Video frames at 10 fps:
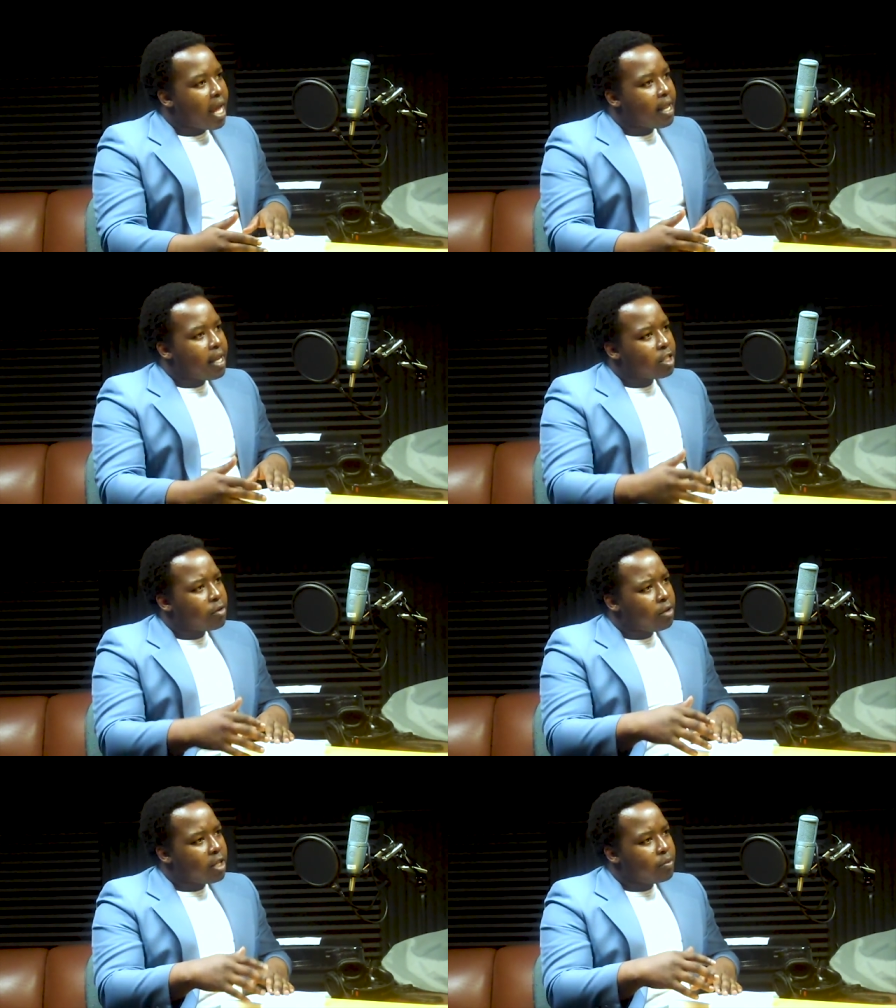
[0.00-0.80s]
and
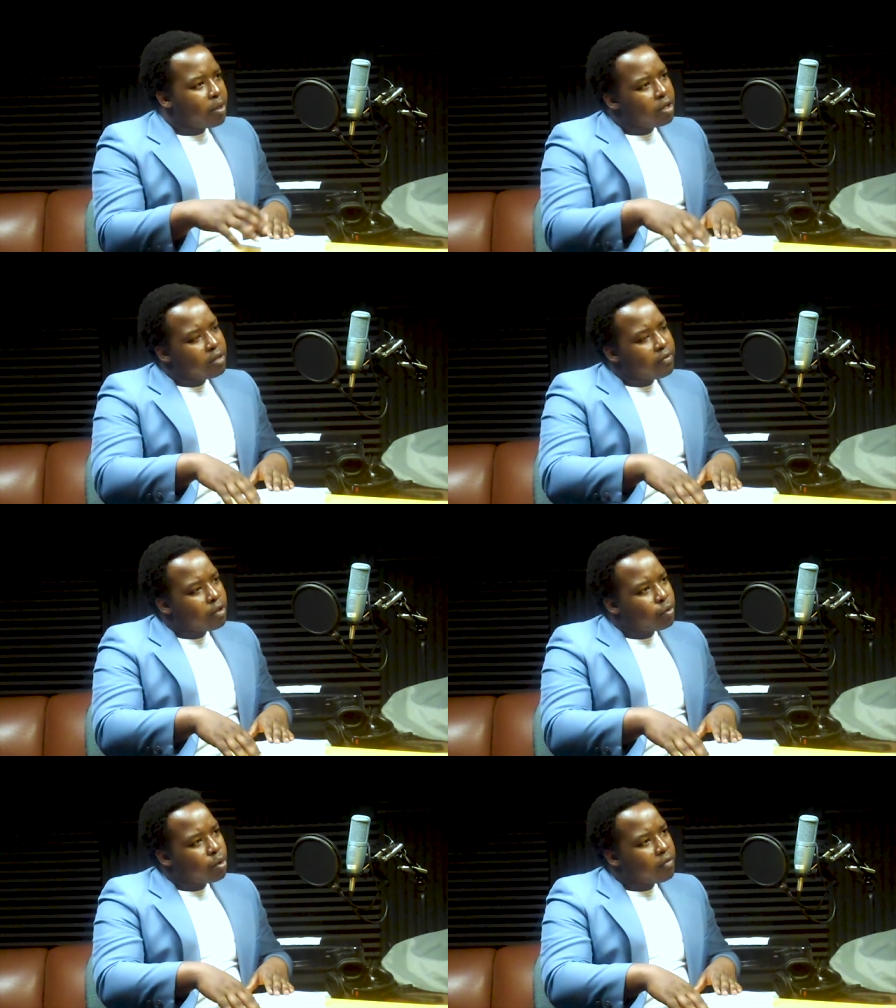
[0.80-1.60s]
it's, it's because of
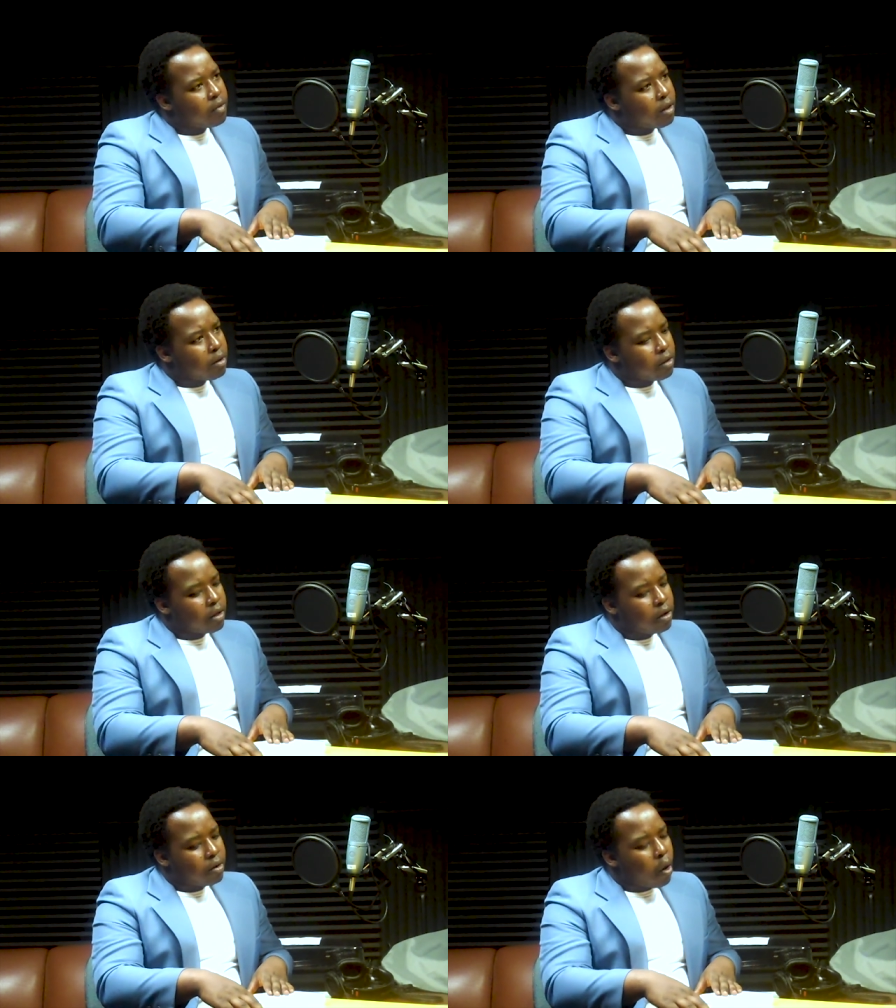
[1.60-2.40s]
the sort of the,
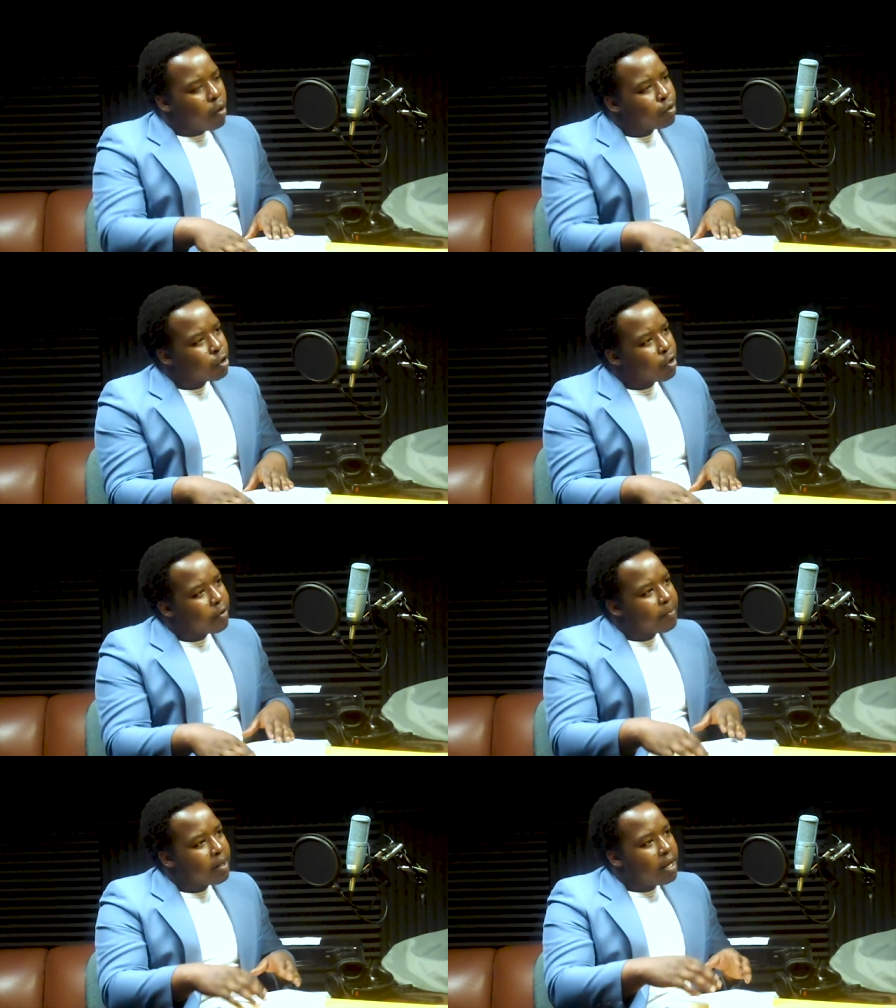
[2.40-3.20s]
the
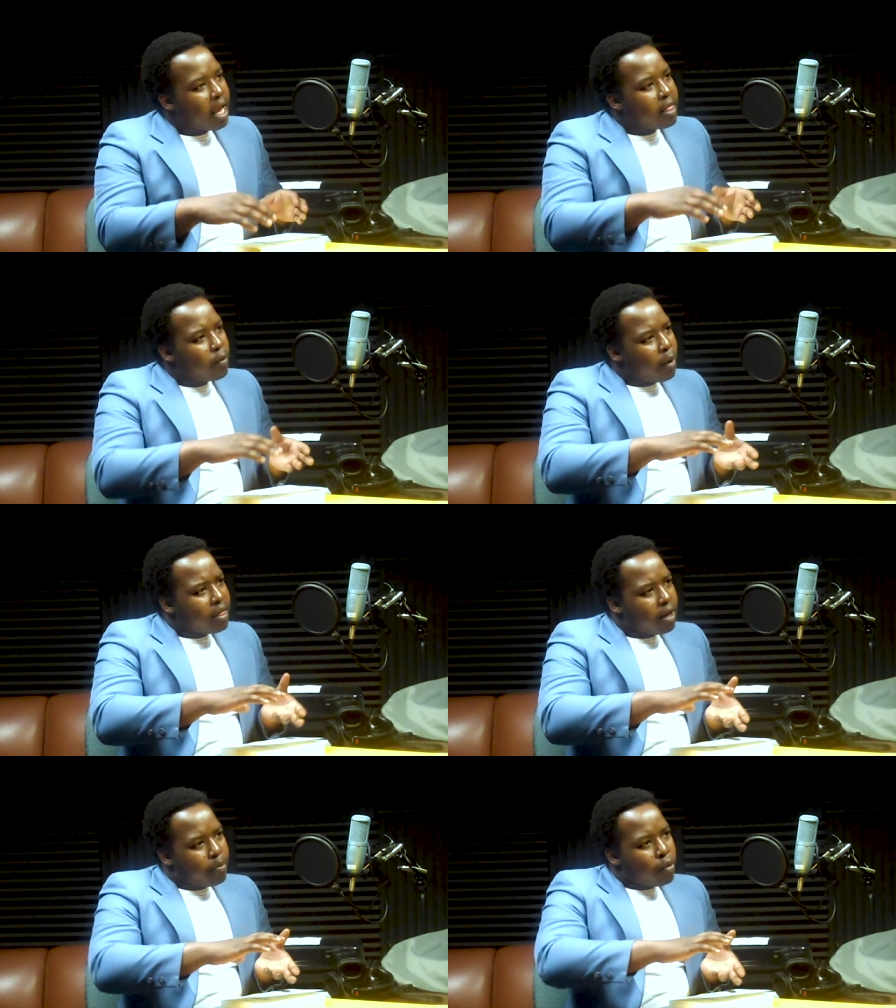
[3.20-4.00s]
culture and the way
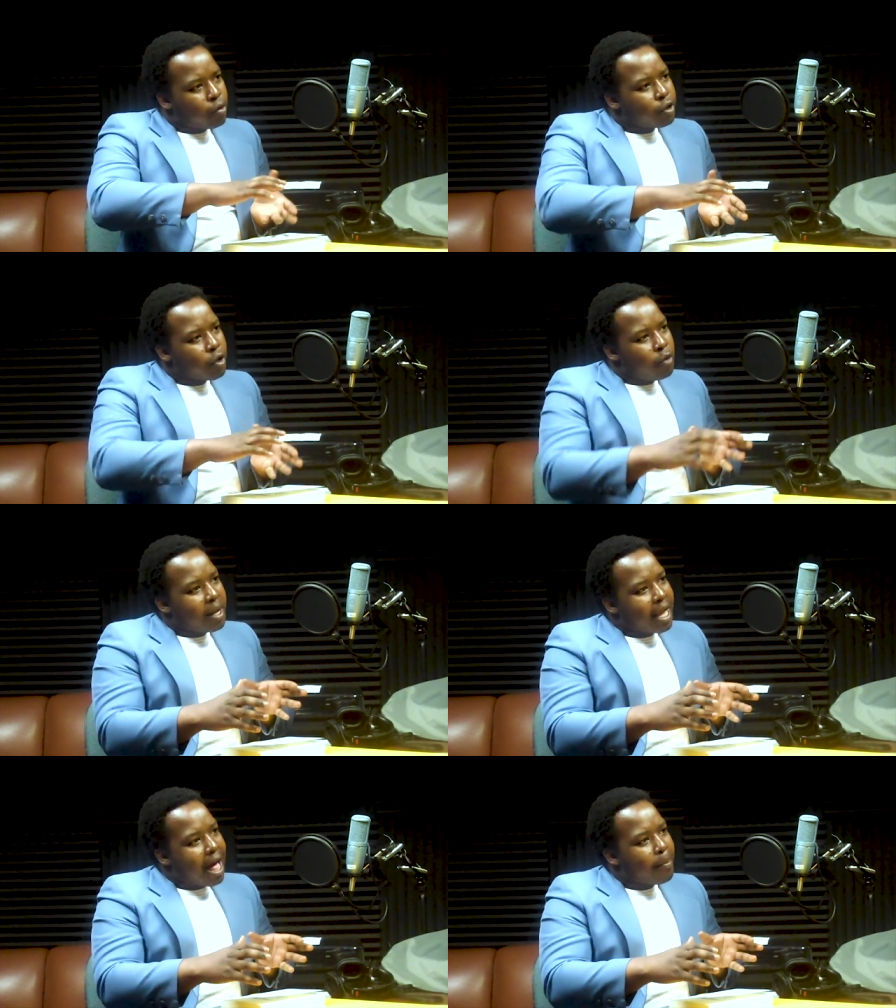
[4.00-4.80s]
they approach
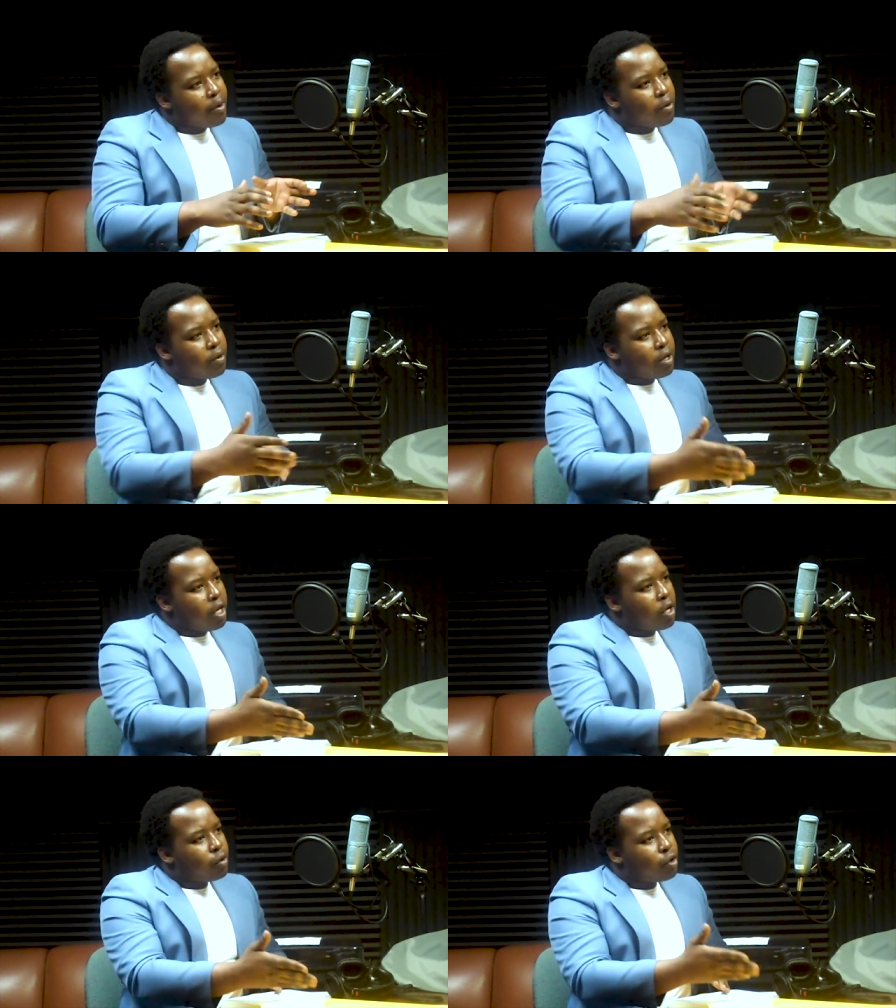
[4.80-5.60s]
human capital,
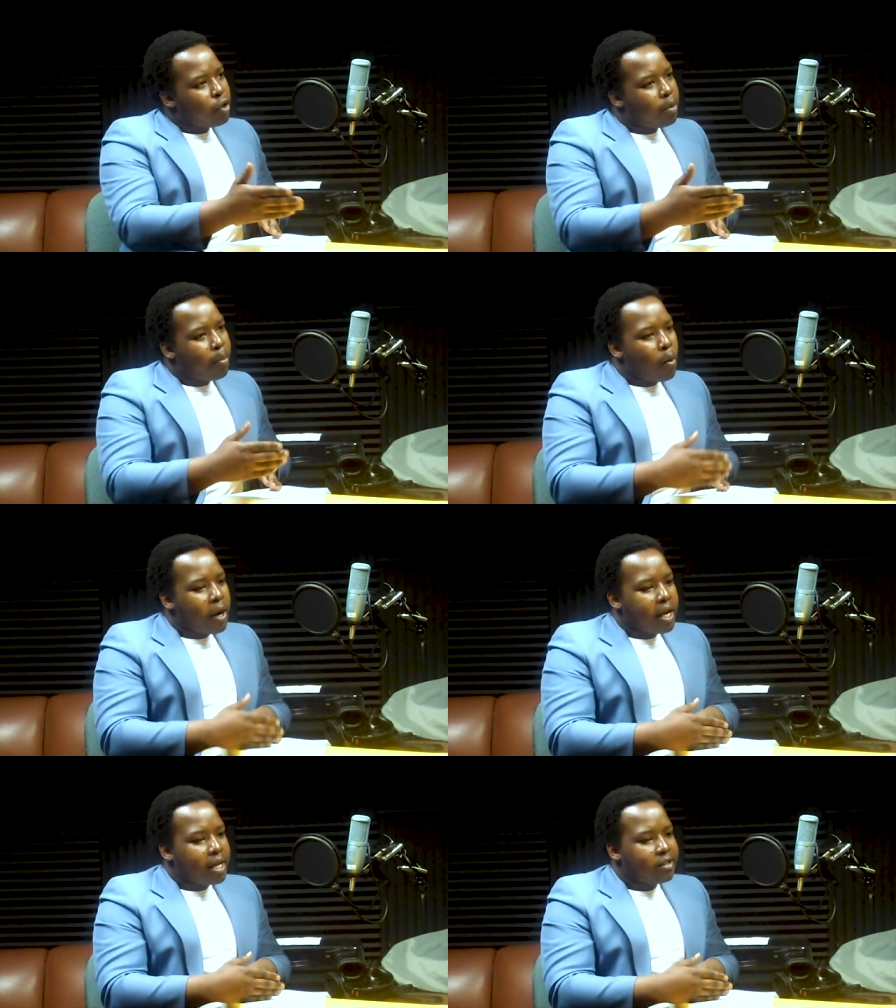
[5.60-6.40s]
you know, to your
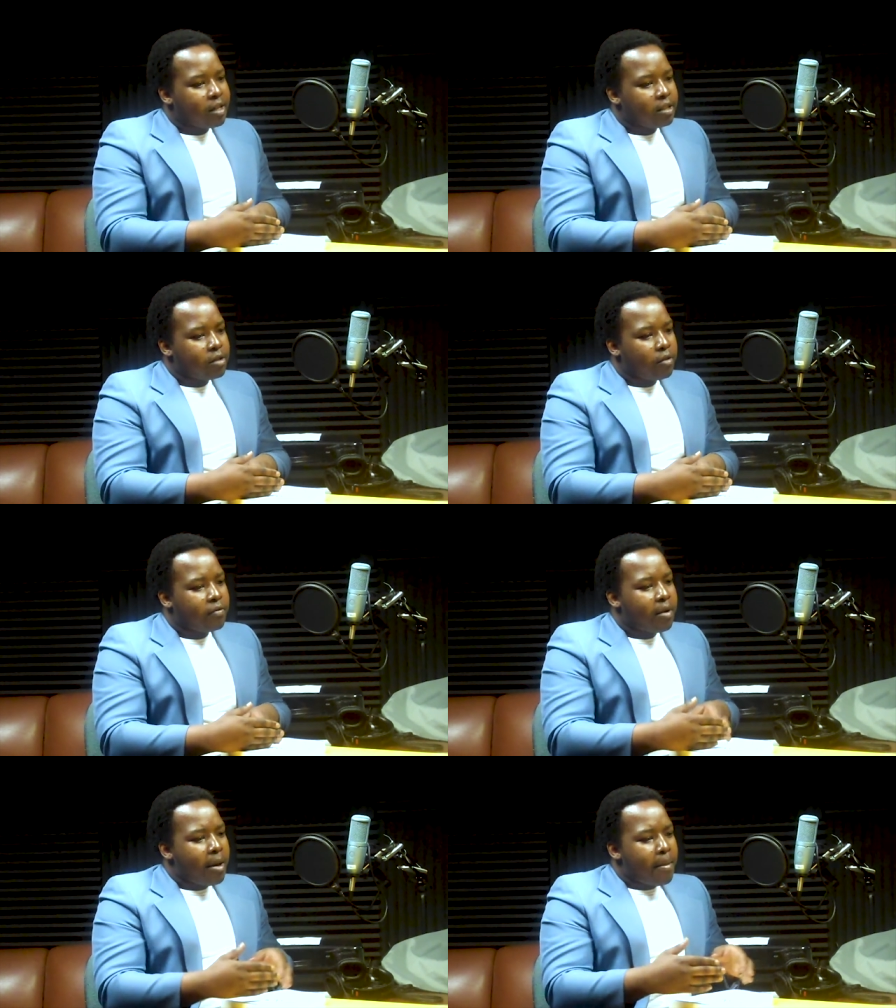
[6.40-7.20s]
point, in a sense of